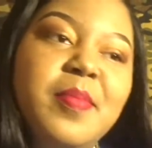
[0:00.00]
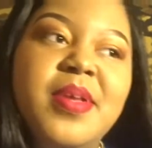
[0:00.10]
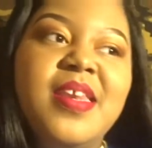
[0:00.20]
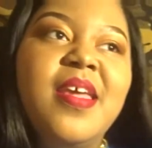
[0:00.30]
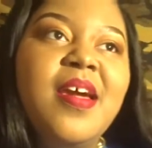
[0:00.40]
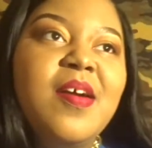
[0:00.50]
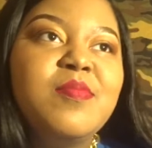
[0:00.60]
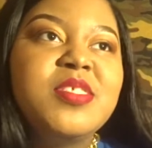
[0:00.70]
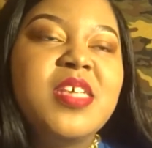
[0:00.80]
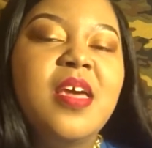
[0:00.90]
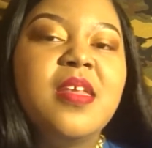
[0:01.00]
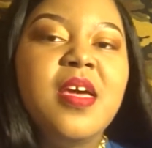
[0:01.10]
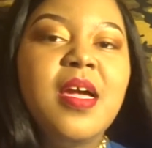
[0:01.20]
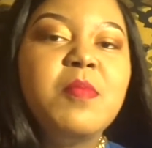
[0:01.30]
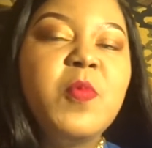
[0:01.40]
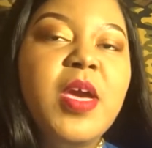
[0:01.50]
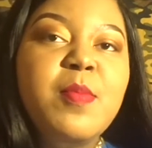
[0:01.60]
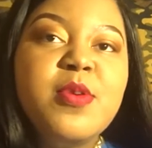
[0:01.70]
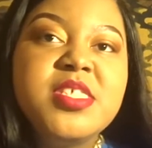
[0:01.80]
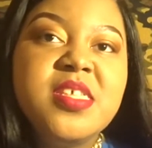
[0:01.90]
But now I'm just kind of like, I'm way
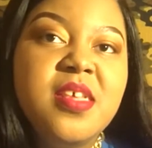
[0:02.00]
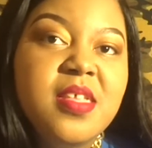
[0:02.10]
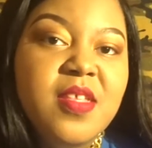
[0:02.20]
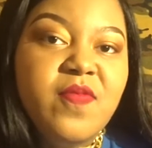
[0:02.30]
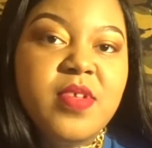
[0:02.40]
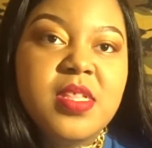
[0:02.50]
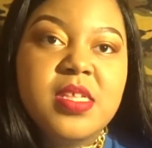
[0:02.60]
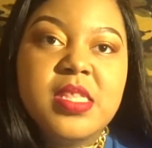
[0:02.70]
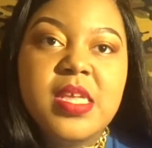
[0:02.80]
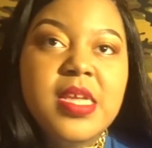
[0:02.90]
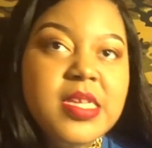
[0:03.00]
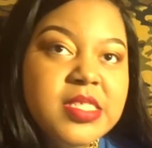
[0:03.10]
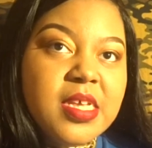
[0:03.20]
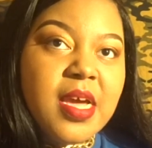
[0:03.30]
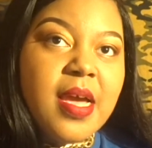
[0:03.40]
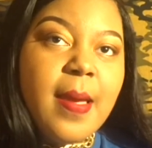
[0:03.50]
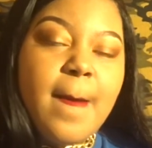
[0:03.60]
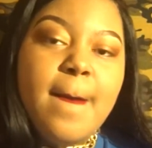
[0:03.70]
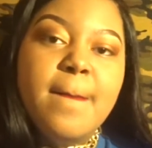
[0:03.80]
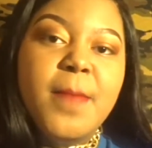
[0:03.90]
more selective in the things that I
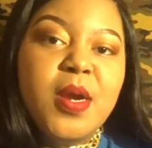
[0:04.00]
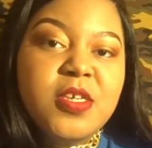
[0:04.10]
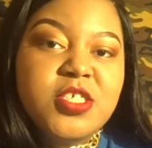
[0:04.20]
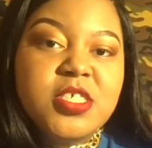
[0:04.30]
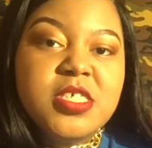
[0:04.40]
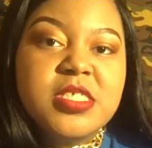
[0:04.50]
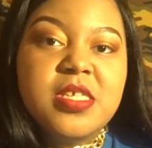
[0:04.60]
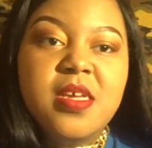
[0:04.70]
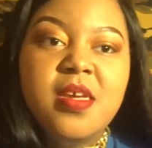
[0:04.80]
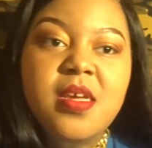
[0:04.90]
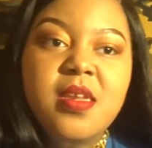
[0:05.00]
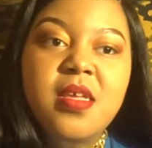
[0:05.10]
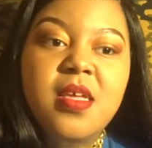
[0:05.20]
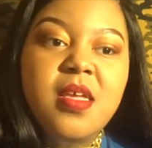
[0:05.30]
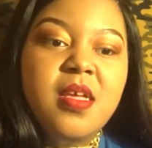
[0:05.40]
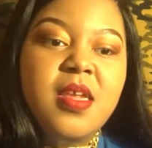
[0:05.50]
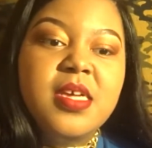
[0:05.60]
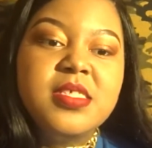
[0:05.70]
purchase and like